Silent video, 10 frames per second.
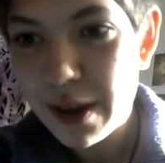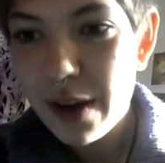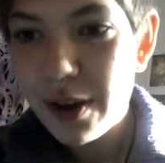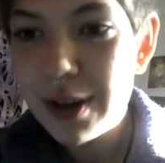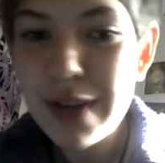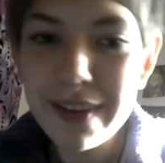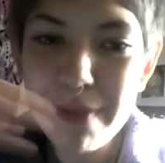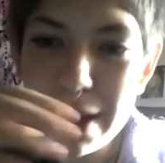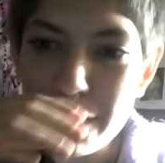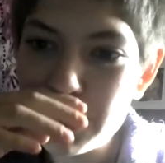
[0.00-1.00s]
We were driving
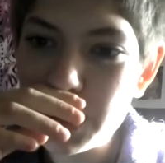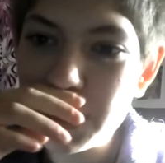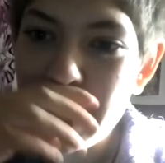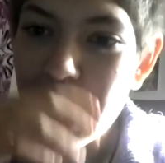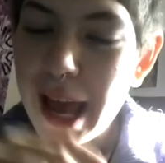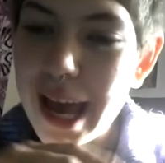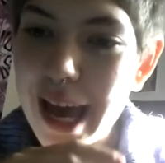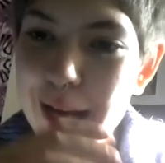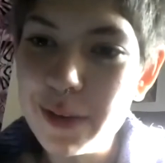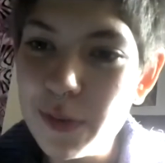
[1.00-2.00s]
back from Sooke
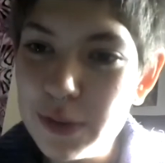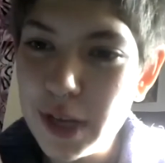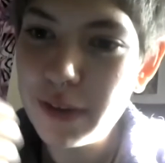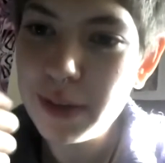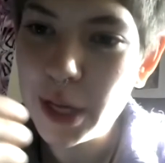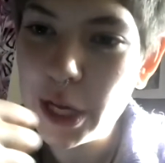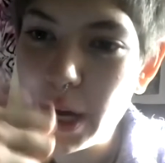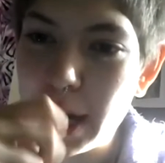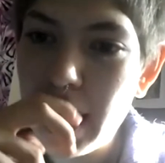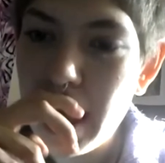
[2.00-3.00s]
and we were driving in my
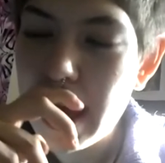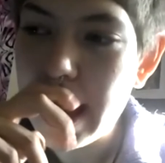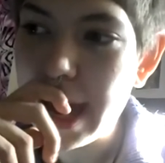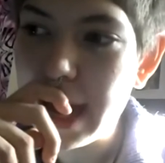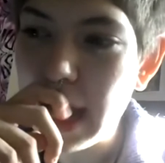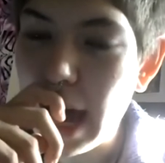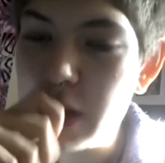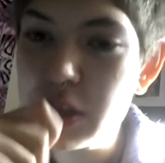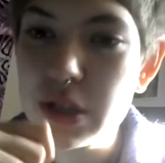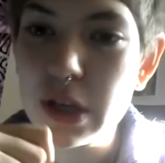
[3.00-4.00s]
car and I
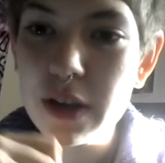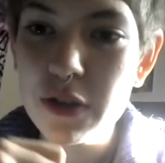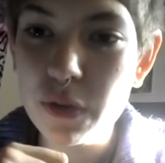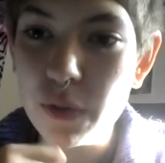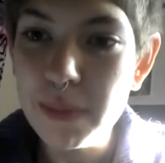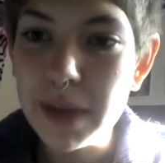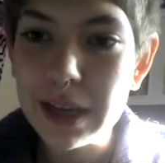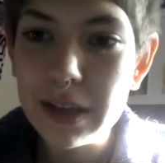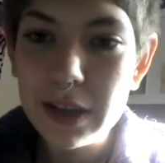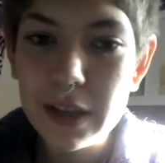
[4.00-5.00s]
just started
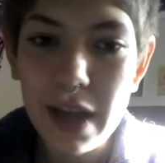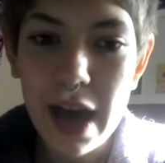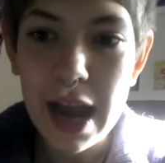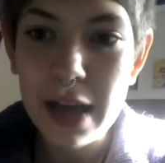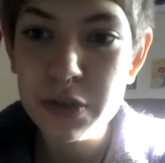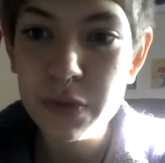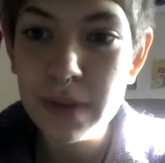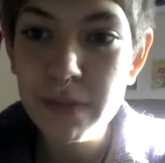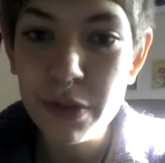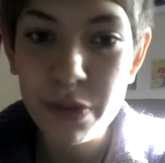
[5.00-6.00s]
screaming and I
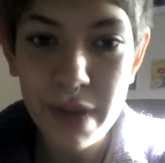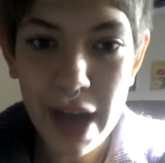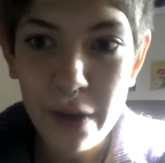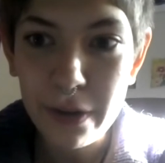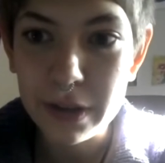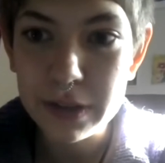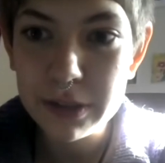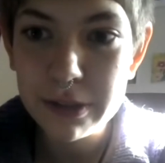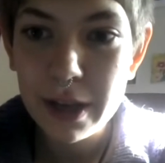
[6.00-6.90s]
screamed for three hours.